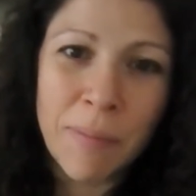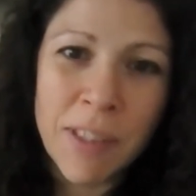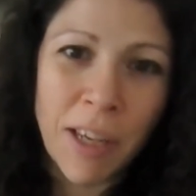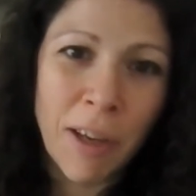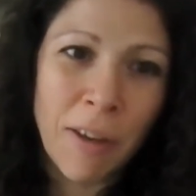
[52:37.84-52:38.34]

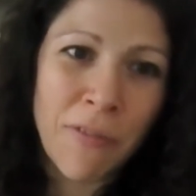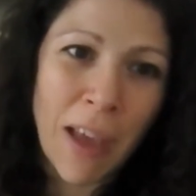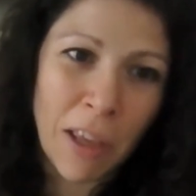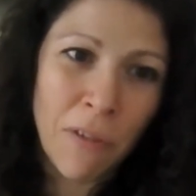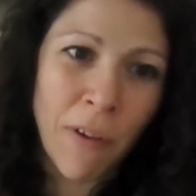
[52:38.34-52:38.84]
So
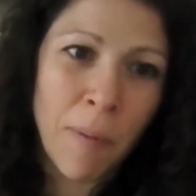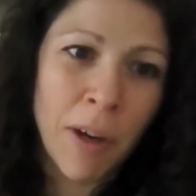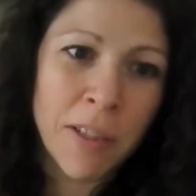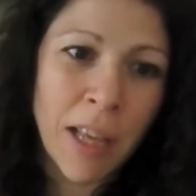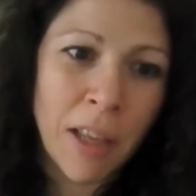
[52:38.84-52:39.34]
thank you very
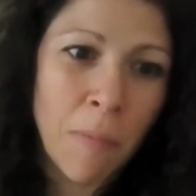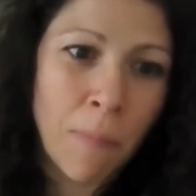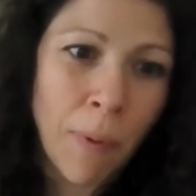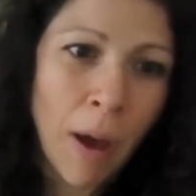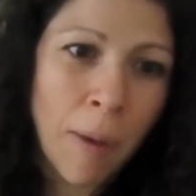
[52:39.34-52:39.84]
much. Thank you
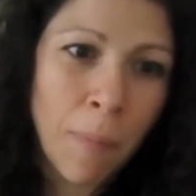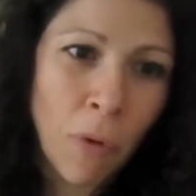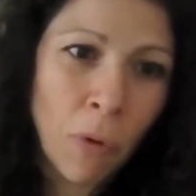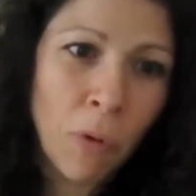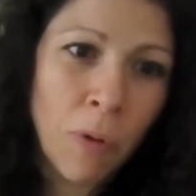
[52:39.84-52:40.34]

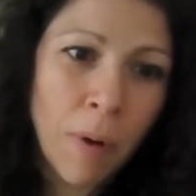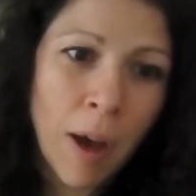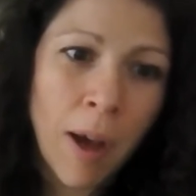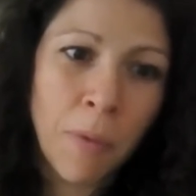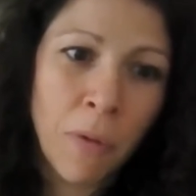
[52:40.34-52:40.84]

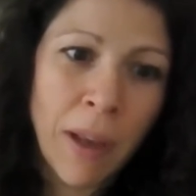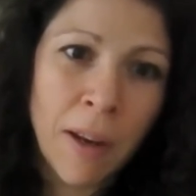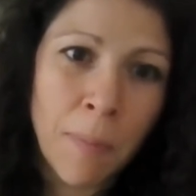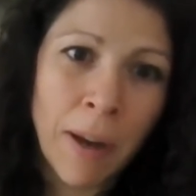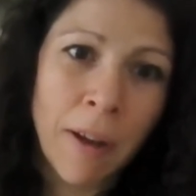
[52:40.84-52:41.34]

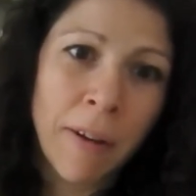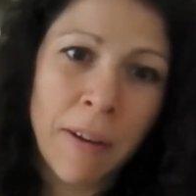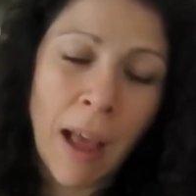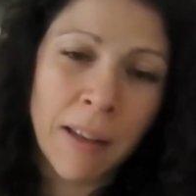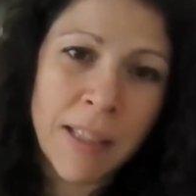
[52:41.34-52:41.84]
Maureen, Nabila
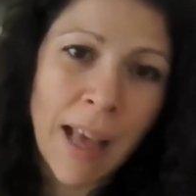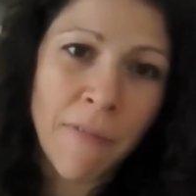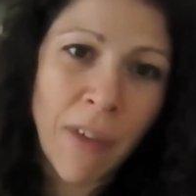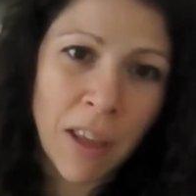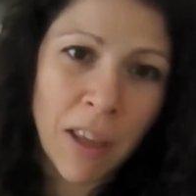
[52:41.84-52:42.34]
and
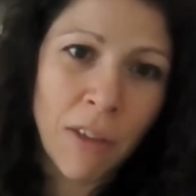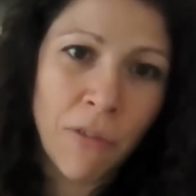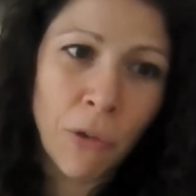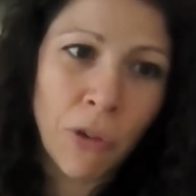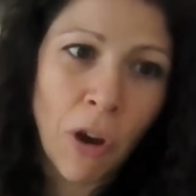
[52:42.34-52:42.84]
Seth, thank you
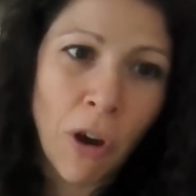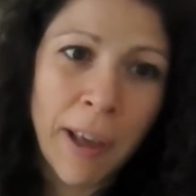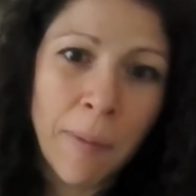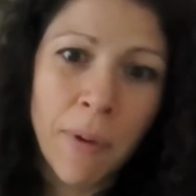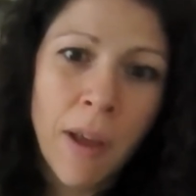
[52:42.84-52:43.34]
for your
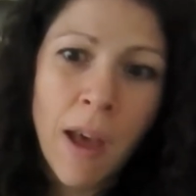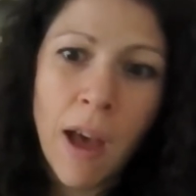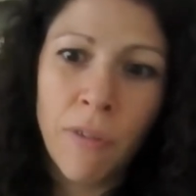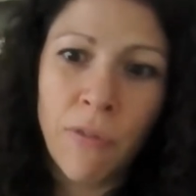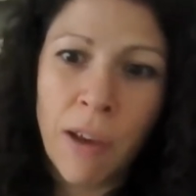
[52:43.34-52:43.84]
time,
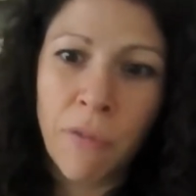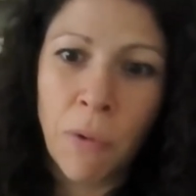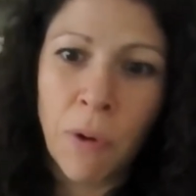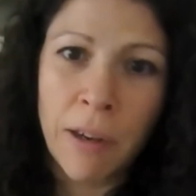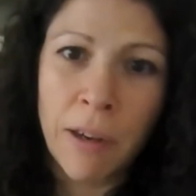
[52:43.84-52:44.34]
and for
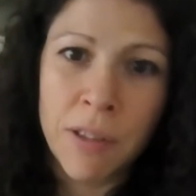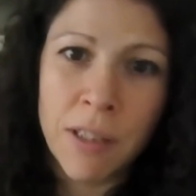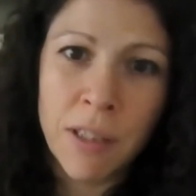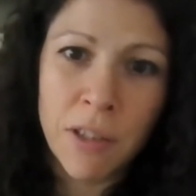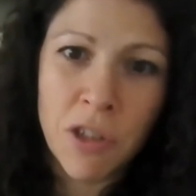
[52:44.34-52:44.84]
everyone else
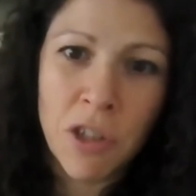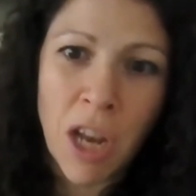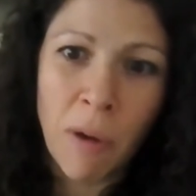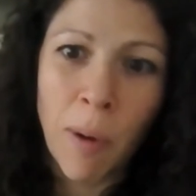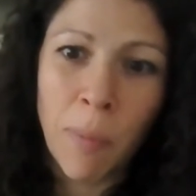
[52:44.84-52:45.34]
to
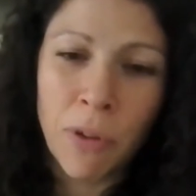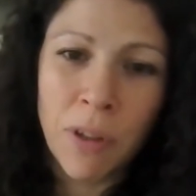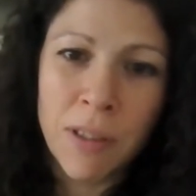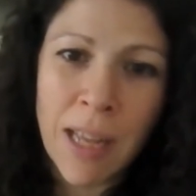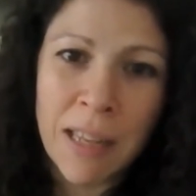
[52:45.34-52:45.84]
show up on a